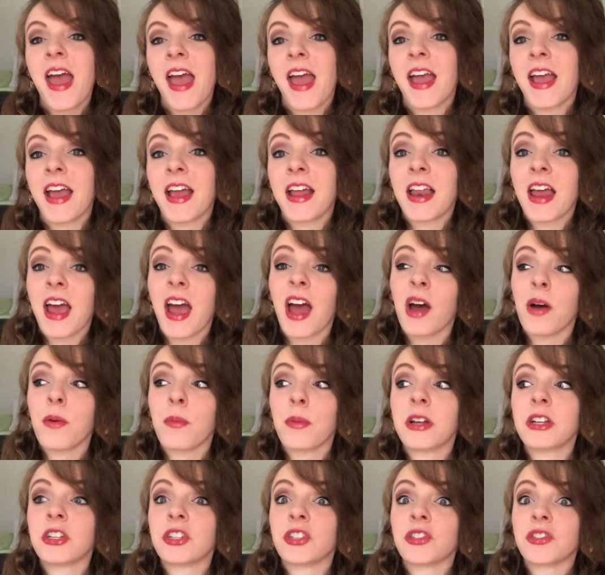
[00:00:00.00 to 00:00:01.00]
and how
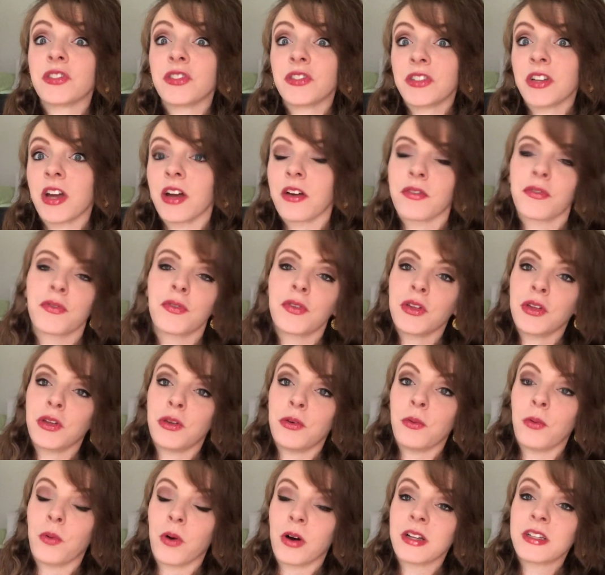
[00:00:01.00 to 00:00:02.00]
much stuff you
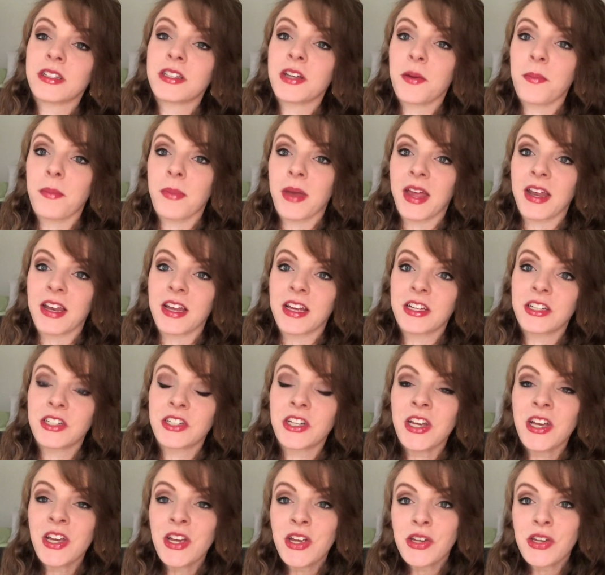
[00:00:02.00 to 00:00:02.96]
want to manage.